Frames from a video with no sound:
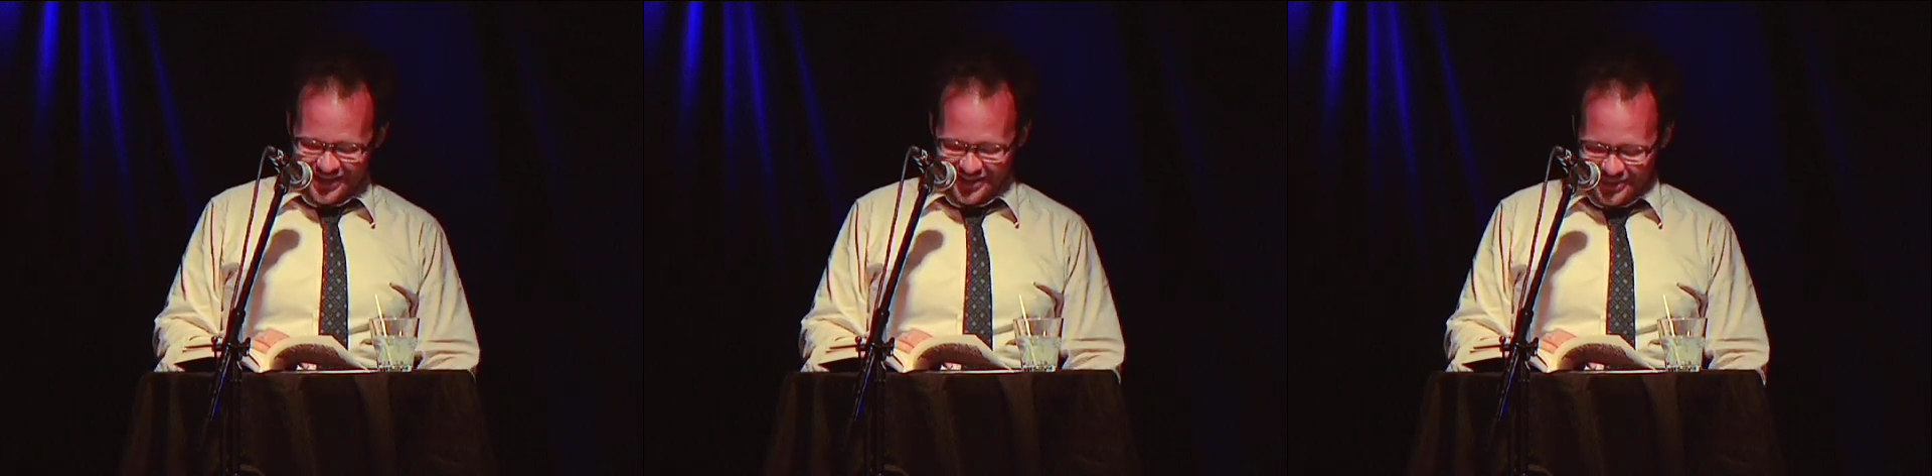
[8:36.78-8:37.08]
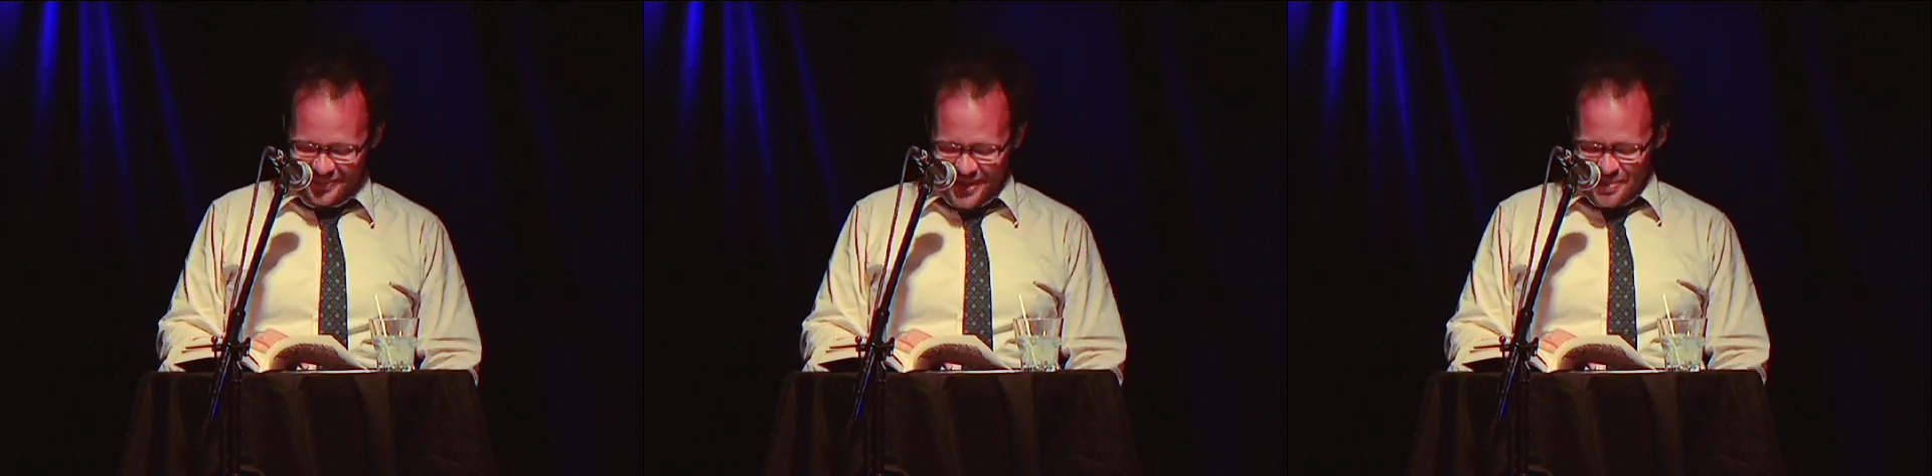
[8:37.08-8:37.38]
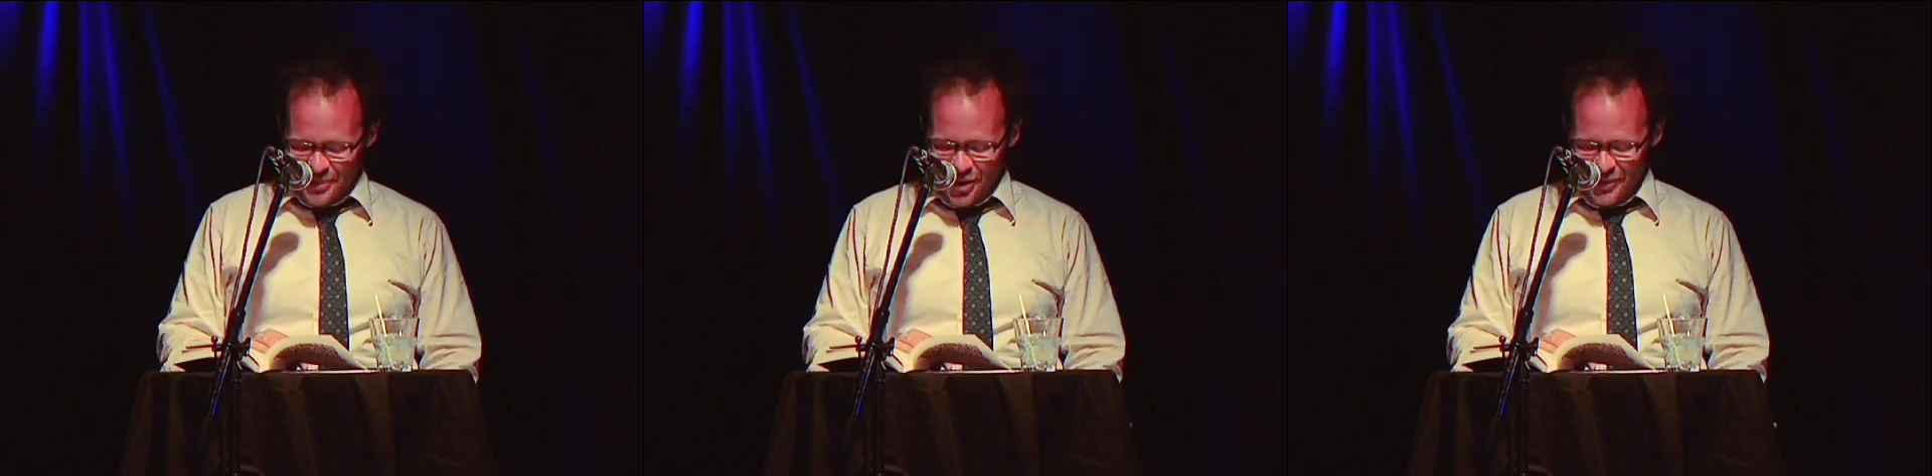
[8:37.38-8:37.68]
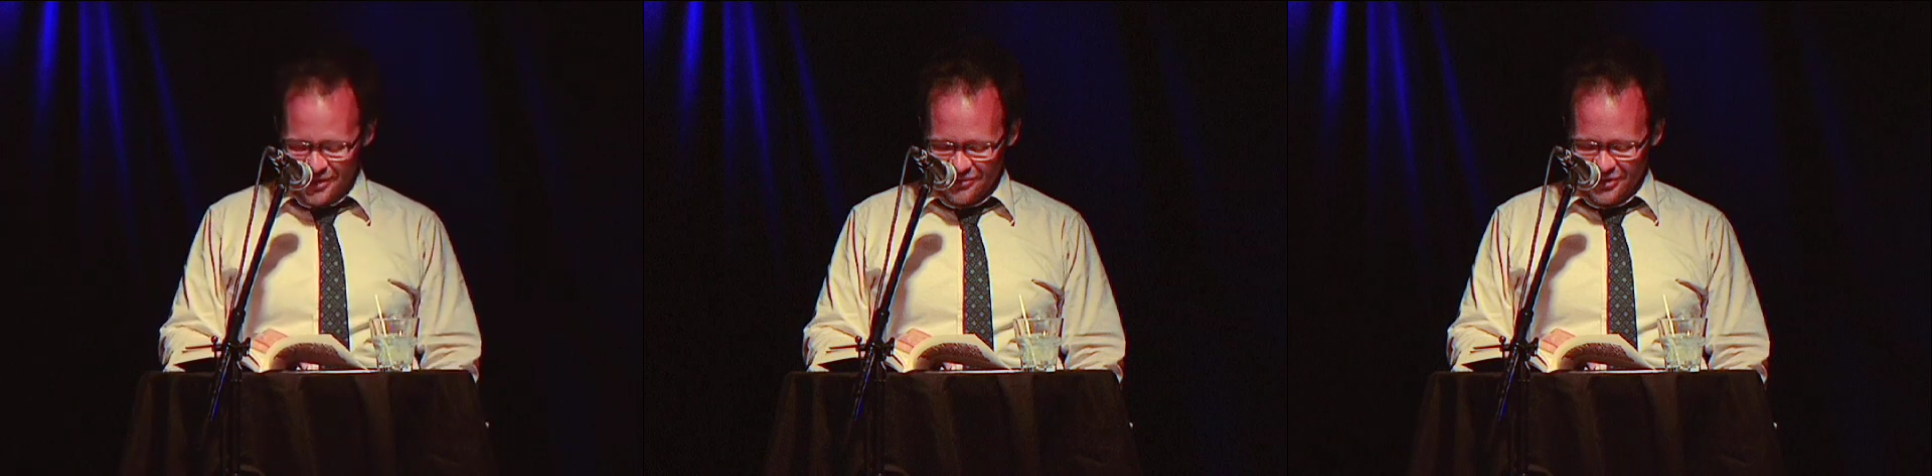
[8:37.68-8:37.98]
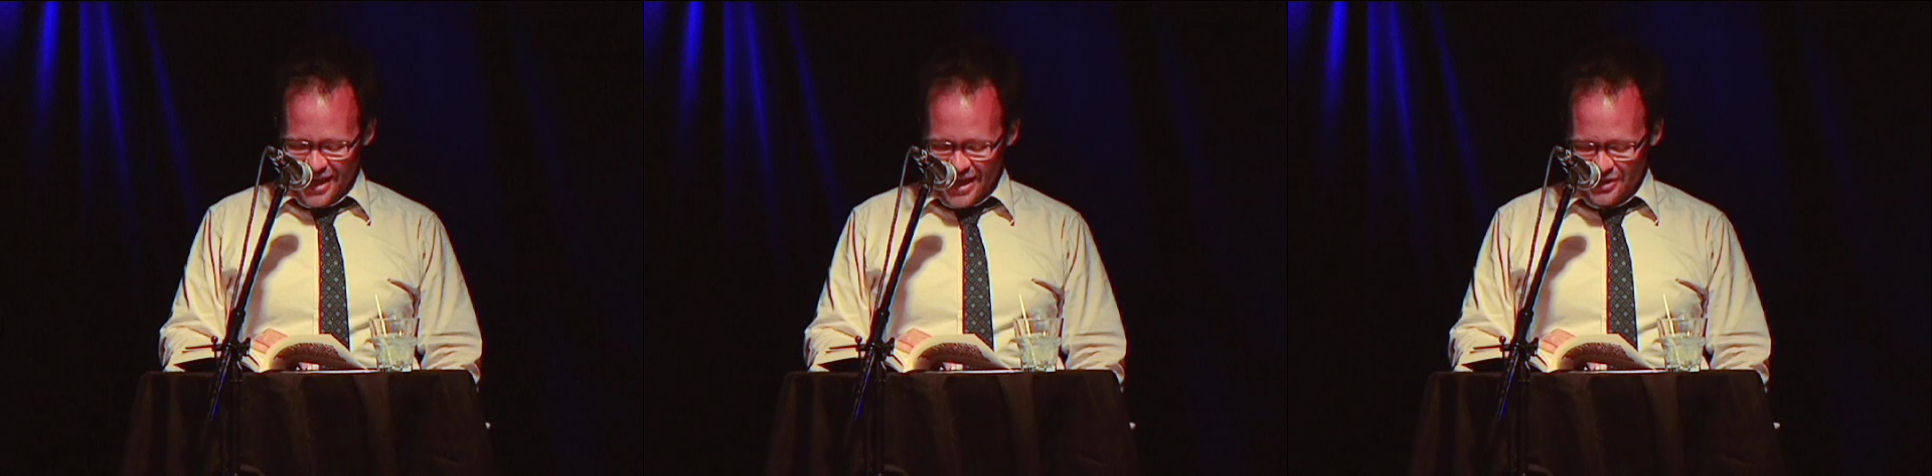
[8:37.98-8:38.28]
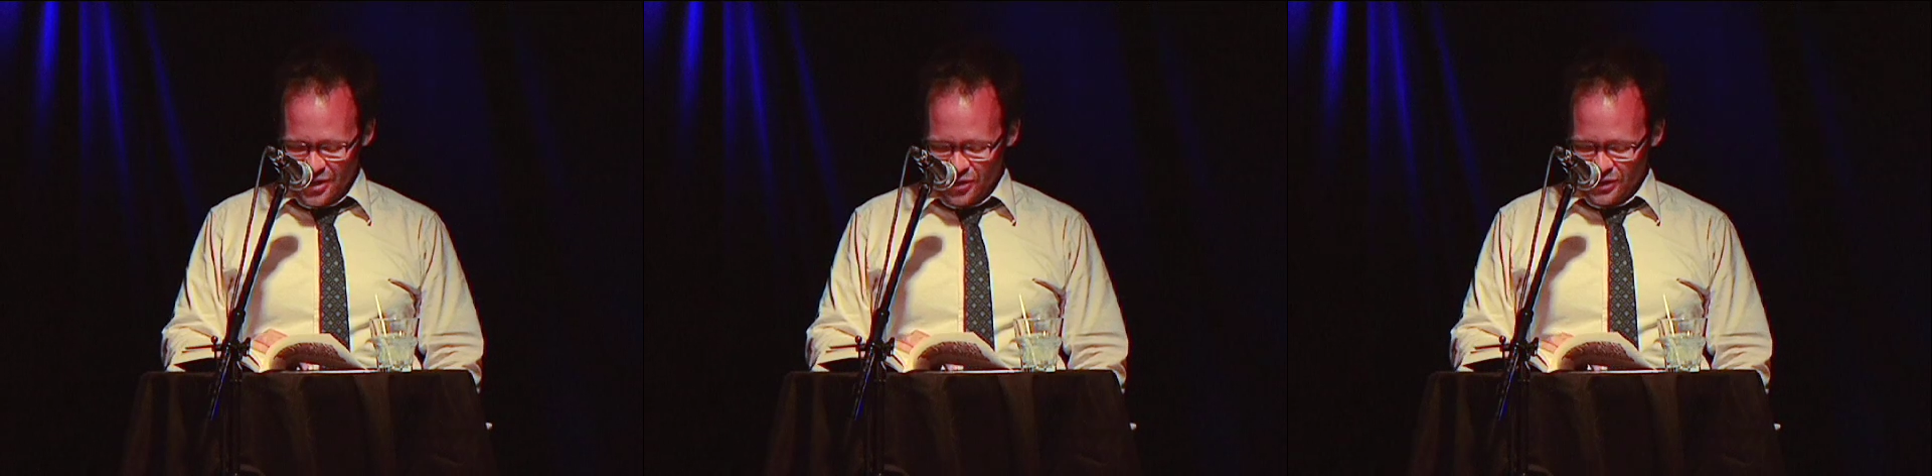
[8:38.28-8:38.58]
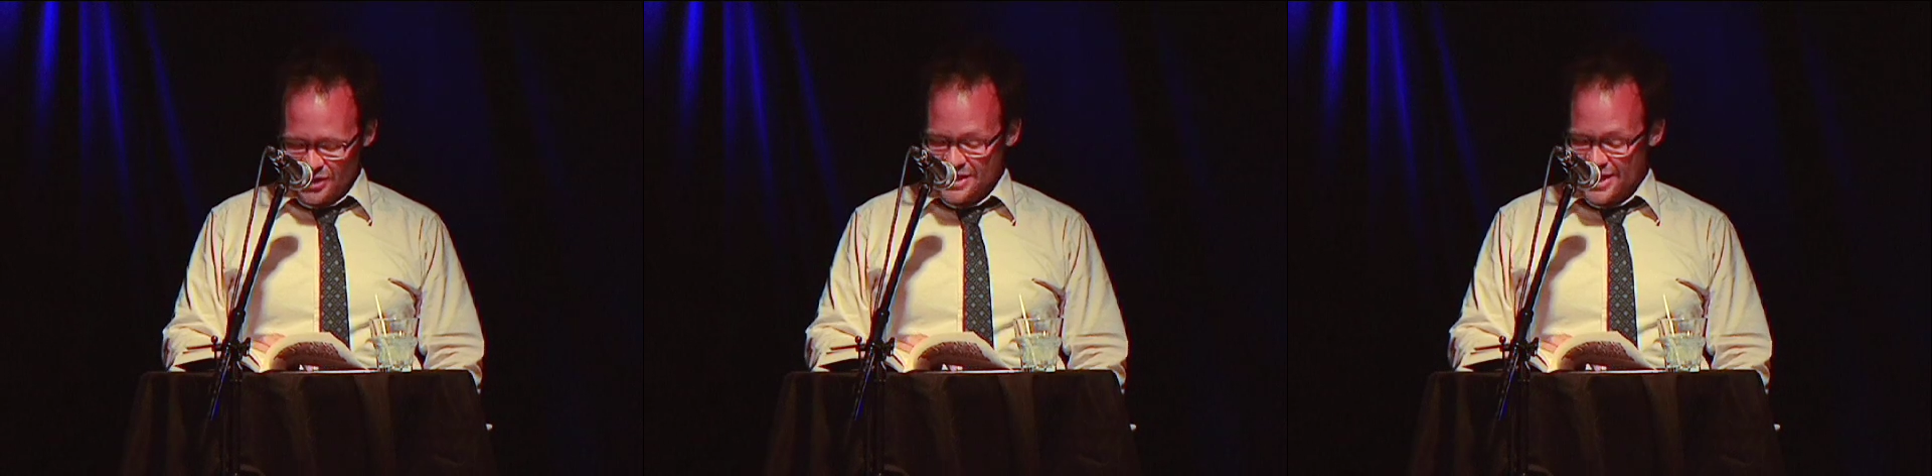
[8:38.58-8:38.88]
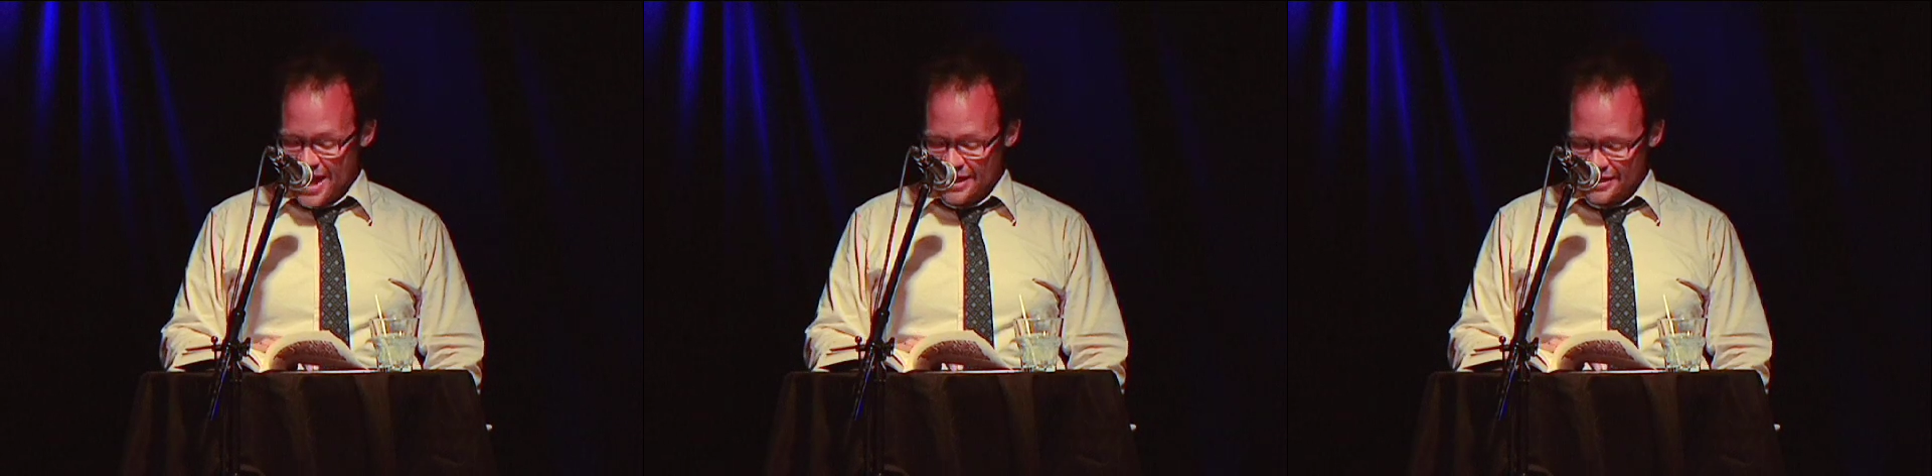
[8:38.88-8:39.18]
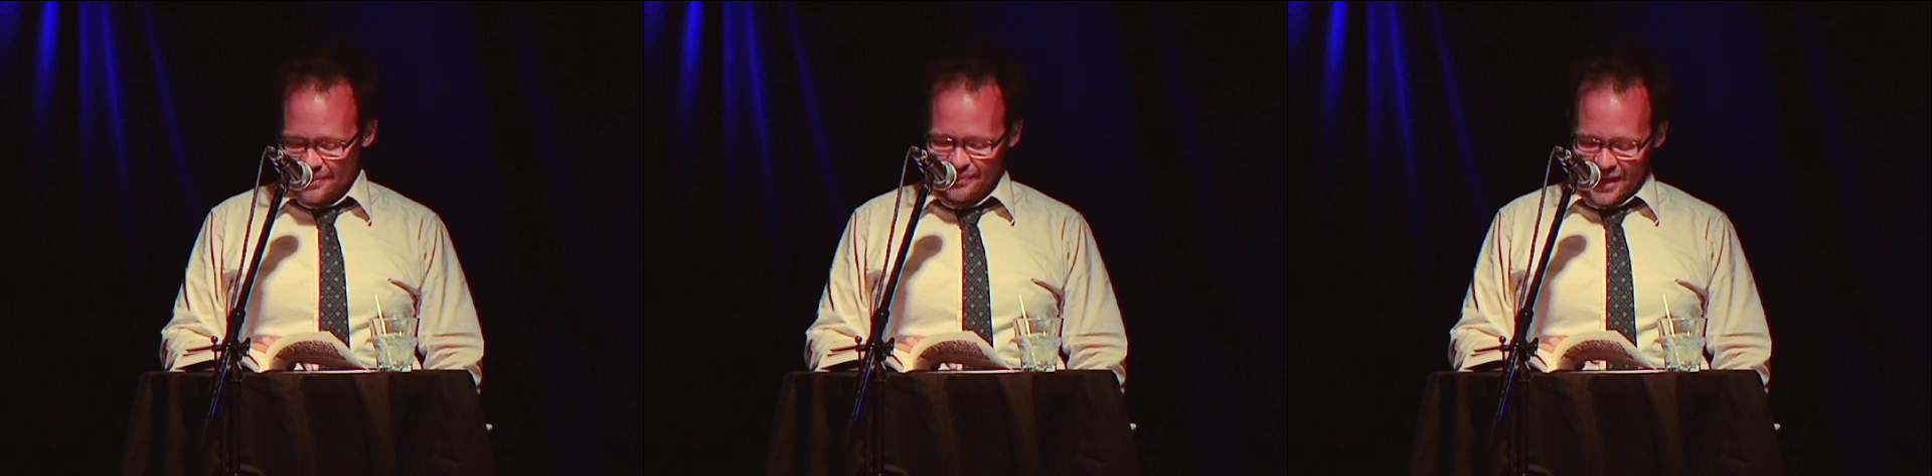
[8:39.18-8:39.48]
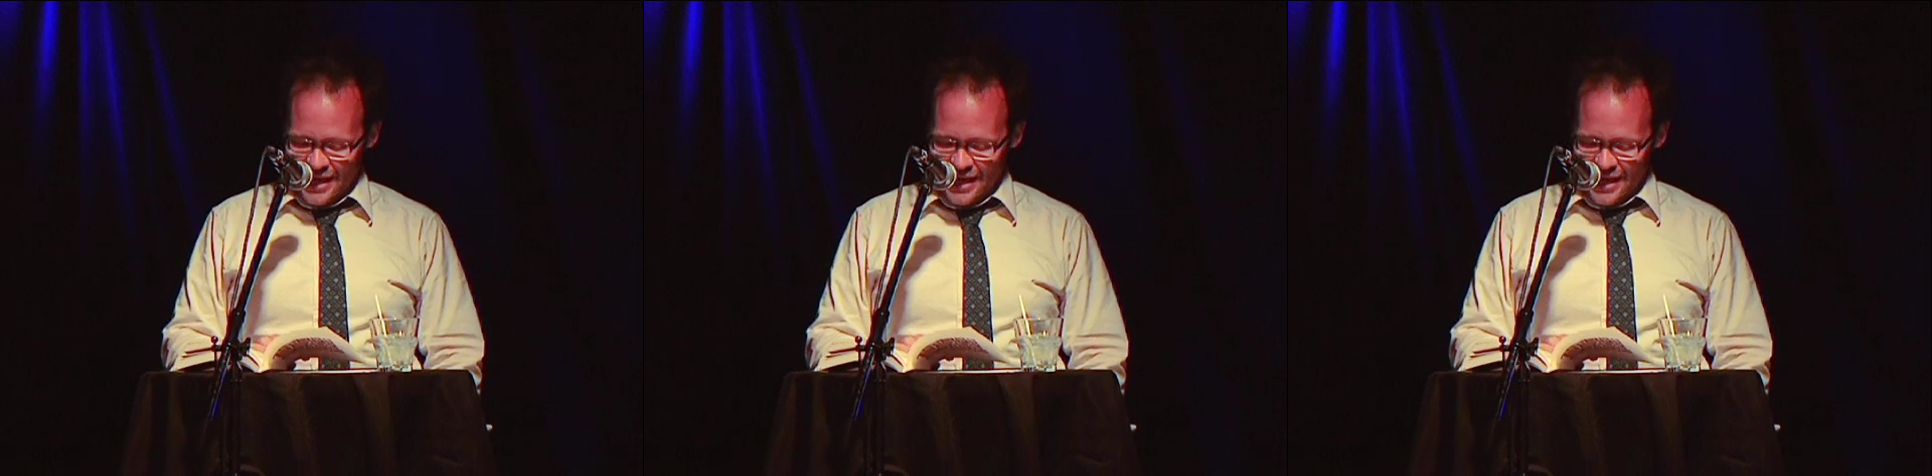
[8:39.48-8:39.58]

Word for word: I don't know, poet Fernando Kien,